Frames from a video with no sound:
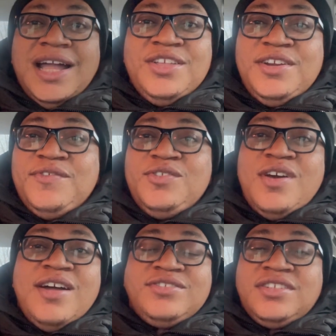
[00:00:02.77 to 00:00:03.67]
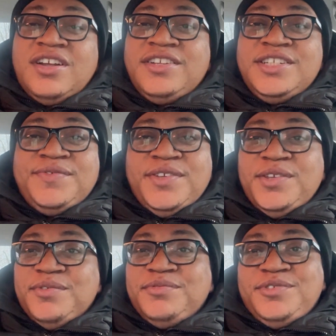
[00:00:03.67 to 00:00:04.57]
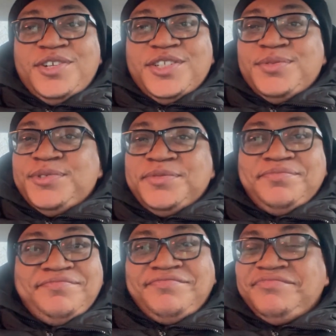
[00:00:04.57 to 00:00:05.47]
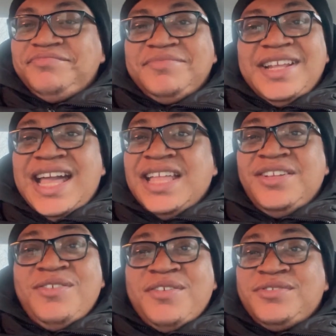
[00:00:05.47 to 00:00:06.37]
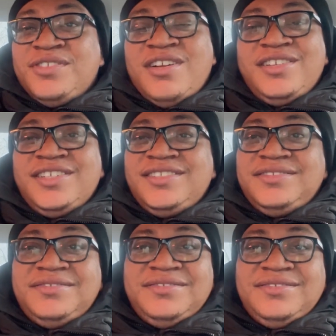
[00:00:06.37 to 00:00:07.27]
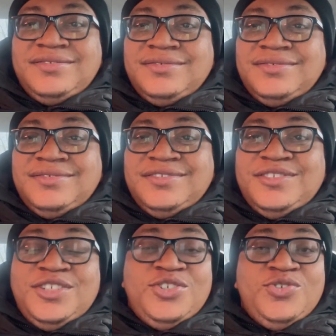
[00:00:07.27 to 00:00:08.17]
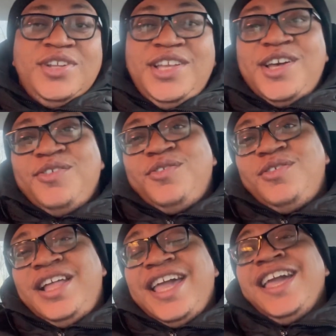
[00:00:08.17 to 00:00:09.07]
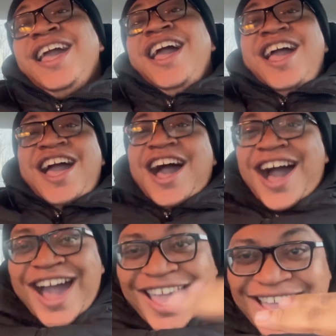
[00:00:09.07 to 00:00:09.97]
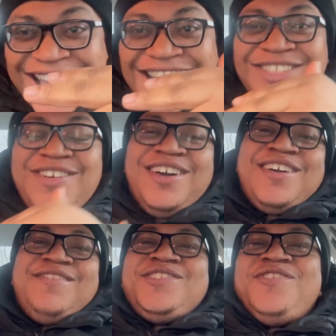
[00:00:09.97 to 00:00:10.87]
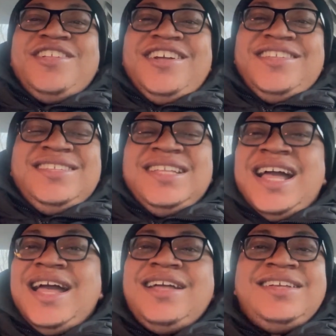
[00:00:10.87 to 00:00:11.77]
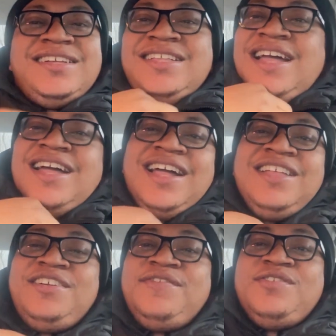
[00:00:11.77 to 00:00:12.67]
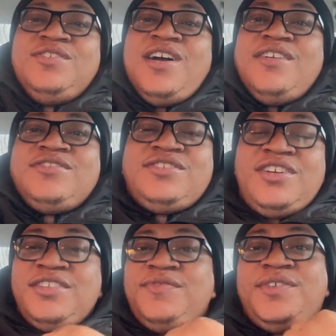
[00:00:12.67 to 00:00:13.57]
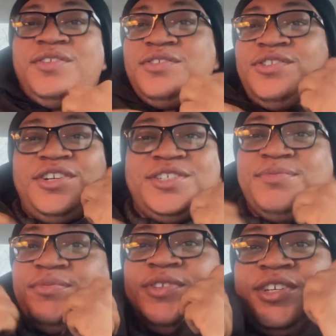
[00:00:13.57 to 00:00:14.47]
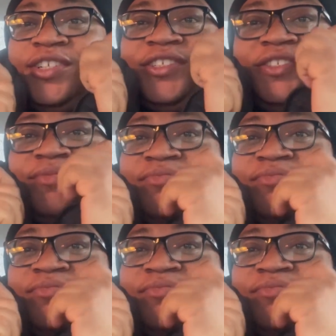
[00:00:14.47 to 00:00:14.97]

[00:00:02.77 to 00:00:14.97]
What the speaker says: I don't even know how to start this video. Trust me. I don't know how to start it. Because usually I'll go like, hi guys, welcome to another... Nah, I don't even know how to start the video. Trust me. Because